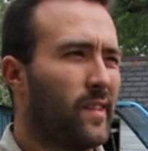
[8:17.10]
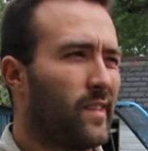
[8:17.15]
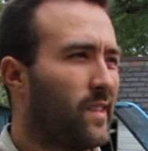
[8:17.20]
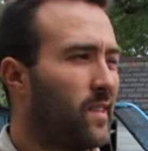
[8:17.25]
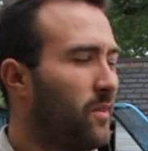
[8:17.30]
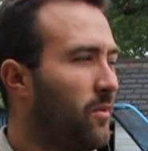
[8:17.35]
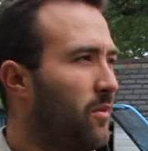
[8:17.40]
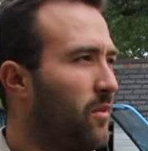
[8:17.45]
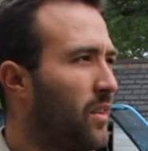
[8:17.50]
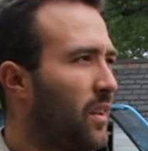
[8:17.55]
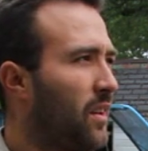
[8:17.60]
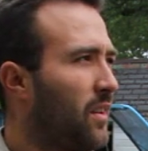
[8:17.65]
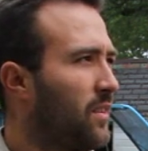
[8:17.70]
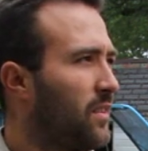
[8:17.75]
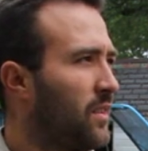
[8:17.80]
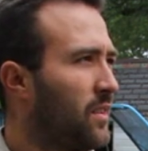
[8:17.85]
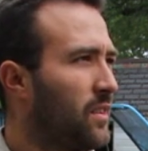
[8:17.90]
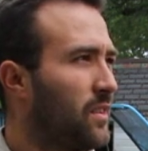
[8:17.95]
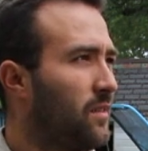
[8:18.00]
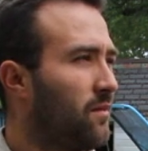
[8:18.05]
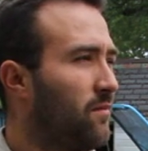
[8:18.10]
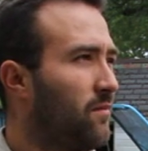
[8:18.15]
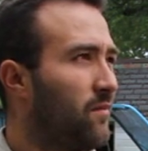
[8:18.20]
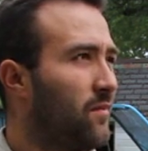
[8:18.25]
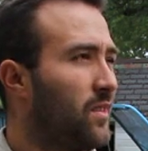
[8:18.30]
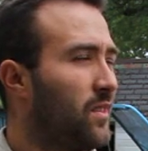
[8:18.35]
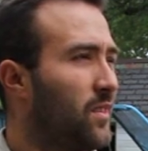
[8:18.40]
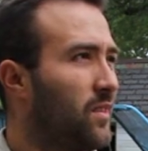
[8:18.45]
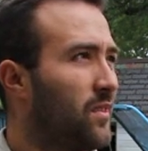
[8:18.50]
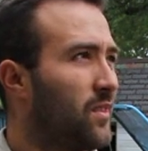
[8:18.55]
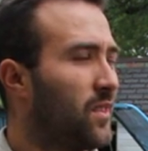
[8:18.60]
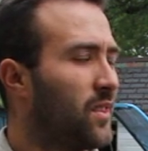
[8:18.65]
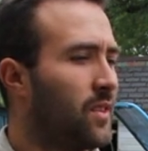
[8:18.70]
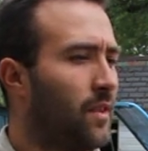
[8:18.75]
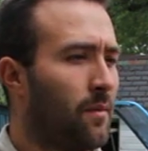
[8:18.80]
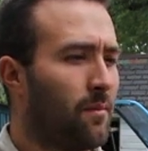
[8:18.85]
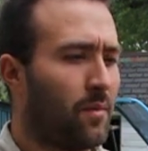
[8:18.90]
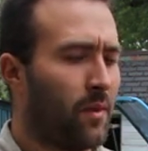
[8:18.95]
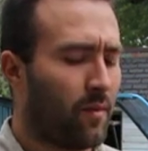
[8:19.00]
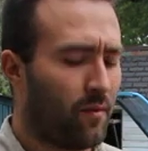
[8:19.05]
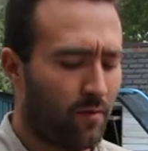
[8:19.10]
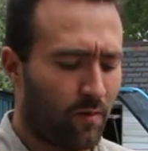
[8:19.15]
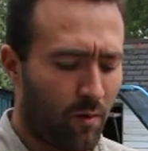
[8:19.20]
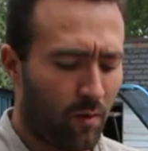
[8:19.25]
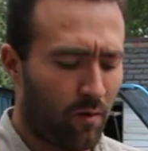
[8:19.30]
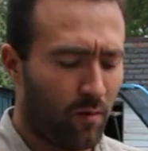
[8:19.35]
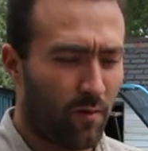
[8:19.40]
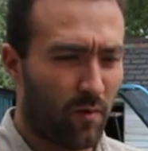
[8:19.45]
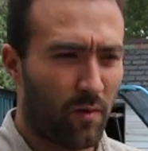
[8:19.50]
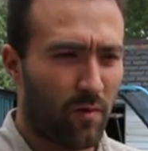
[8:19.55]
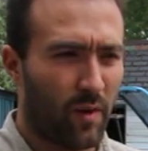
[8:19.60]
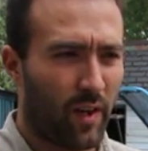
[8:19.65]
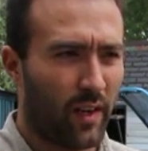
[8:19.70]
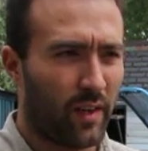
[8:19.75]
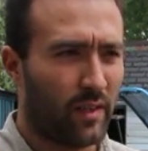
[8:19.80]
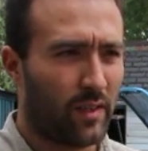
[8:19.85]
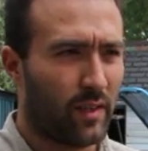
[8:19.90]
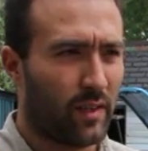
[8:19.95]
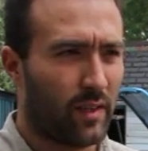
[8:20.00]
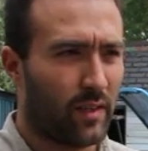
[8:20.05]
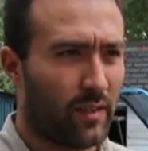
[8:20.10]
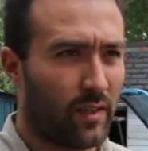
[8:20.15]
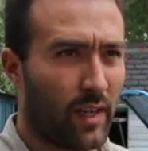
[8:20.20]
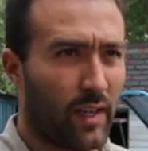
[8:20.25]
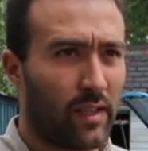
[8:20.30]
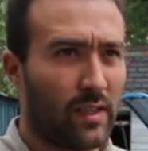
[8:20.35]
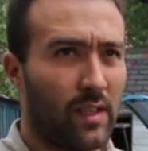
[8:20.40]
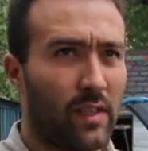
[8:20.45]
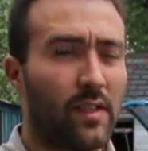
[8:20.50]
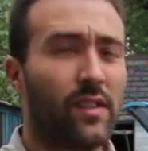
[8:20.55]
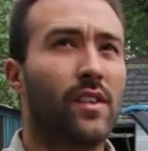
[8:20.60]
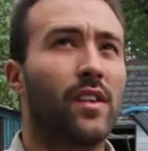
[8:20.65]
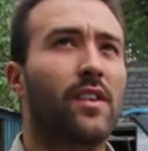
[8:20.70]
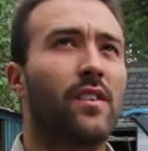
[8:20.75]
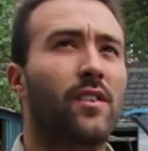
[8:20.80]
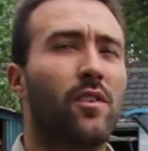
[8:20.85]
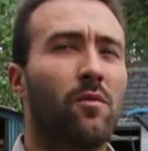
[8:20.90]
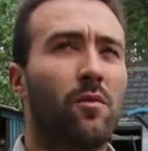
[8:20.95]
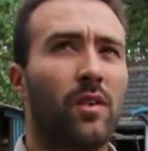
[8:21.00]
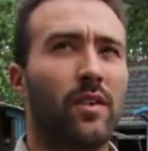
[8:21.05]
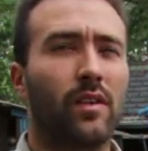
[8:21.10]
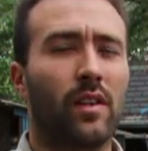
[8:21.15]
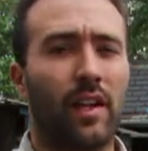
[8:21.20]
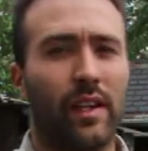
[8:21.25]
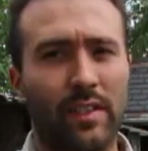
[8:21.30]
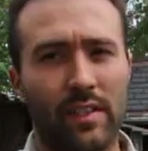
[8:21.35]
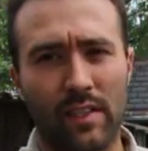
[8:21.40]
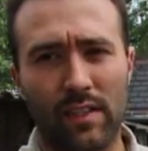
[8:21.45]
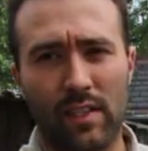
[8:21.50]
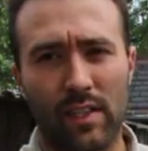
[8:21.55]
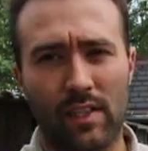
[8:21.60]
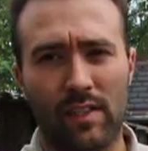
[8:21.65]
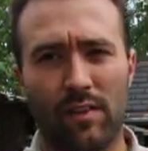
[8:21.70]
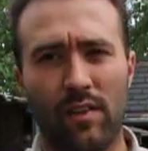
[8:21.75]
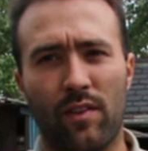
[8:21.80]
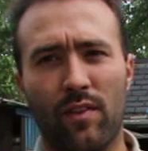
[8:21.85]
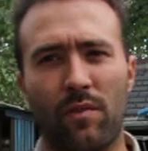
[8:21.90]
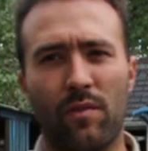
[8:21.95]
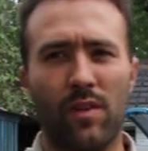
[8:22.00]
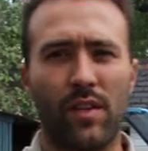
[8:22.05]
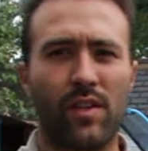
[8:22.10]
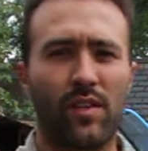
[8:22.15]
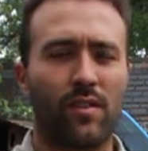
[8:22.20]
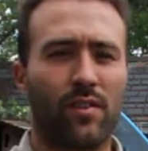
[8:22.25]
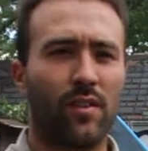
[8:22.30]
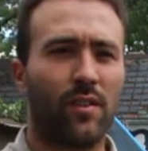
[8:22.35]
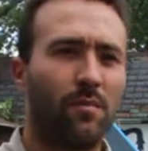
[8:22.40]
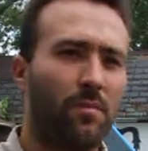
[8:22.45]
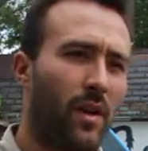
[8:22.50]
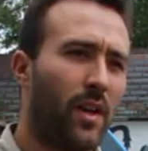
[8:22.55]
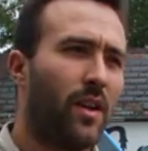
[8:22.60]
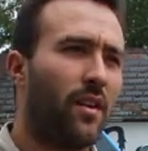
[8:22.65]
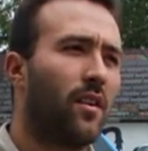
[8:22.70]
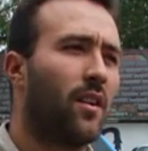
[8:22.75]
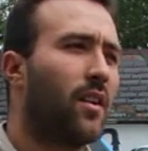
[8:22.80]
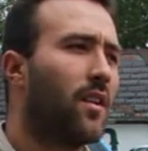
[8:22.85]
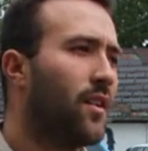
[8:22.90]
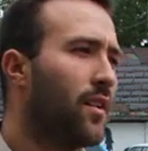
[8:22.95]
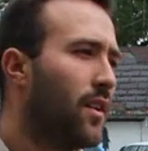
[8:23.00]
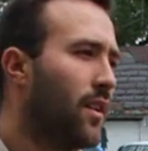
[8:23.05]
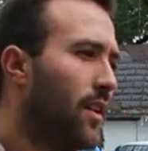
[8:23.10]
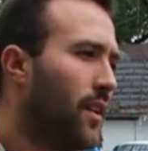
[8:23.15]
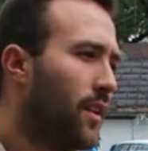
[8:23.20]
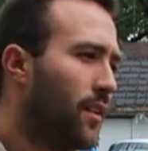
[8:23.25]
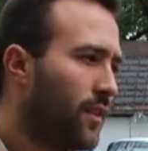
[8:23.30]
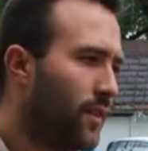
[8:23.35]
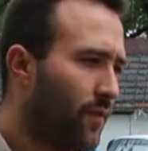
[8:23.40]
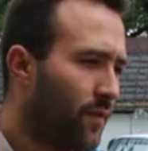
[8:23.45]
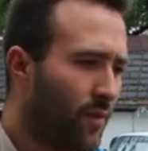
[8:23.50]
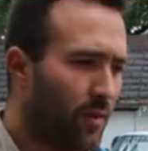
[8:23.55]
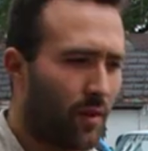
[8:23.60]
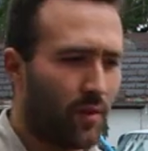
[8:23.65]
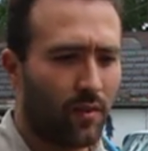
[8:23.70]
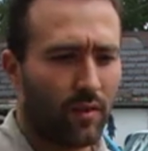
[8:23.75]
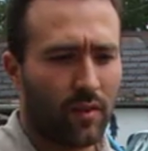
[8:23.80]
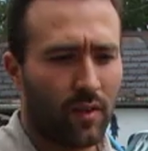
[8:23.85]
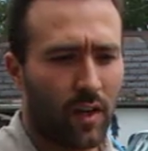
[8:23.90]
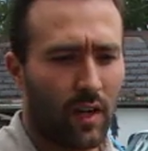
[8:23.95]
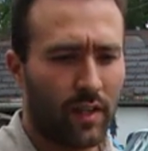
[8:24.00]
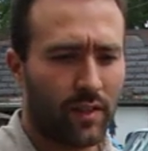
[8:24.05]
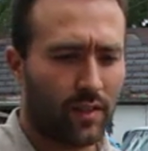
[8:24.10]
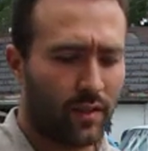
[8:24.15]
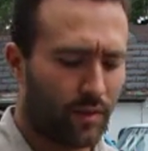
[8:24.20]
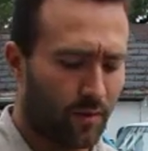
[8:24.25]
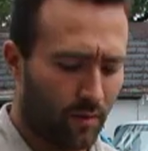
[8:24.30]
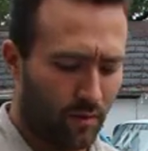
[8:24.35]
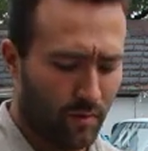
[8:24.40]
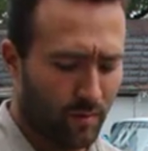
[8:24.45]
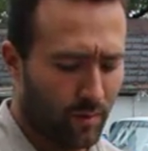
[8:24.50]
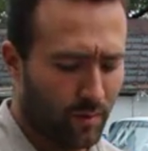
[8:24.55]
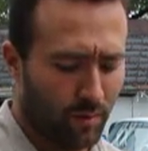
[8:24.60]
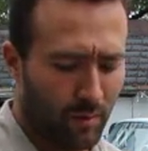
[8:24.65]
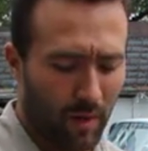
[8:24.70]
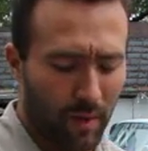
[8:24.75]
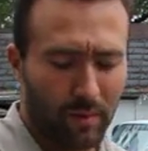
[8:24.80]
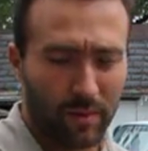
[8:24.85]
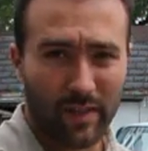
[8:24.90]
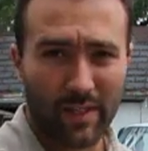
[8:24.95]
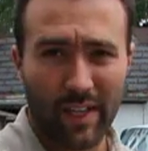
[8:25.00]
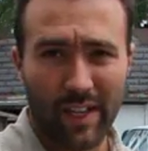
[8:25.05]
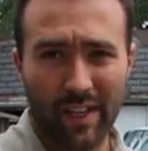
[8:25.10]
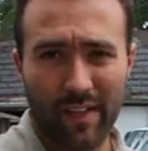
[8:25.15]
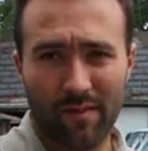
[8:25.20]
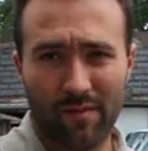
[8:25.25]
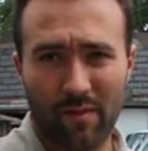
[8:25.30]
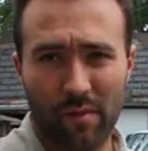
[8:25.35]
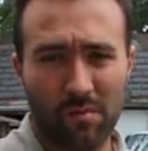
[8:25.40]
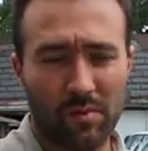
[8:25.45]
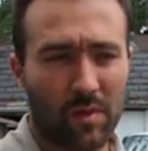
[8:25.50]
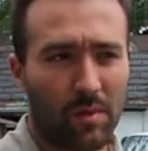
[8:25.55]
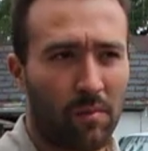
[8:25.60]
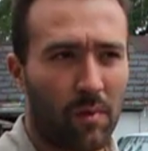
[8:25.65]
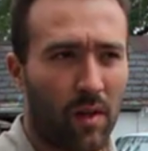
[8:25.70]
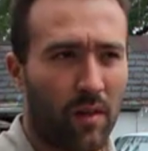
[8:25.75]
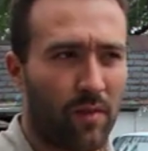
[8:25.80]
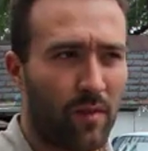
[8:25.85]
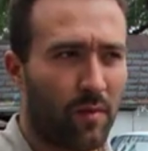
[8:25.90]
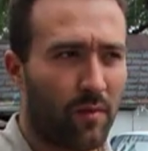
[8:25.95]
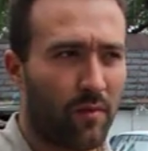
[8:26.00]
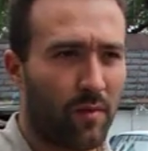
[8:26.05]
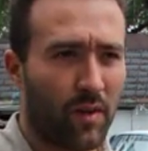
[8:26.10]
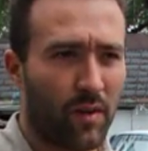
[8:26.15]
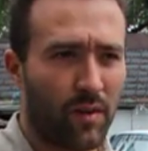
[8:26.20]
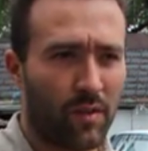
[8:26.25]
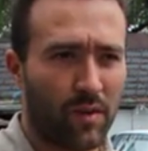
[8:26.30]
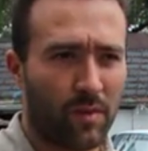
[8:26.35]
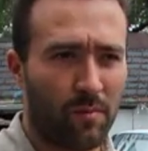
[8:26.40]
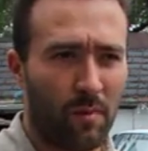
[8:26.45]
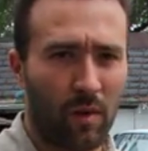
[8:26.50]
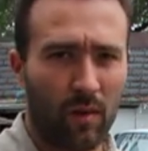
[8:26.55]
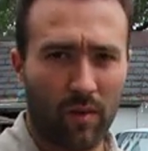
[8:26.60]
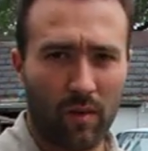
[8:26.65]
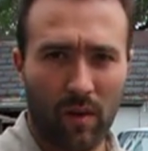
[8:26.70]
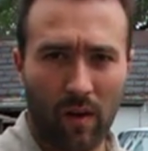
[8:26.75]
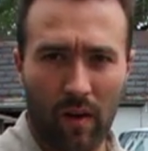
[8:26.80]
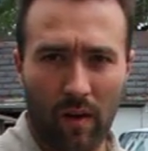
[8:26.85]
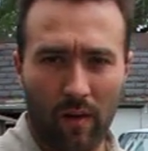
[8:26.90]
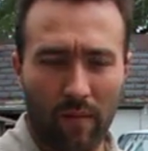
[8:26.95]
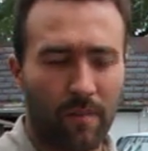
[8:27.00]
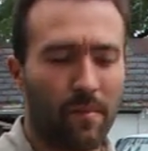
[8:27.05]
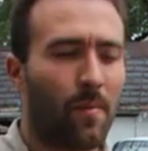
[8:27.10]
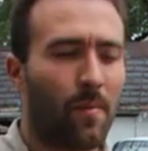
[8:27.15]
2000 and something Volvo, and 1961 to 1963 Studebaker, a few other Dodges, so it was probably taken from some other very small car.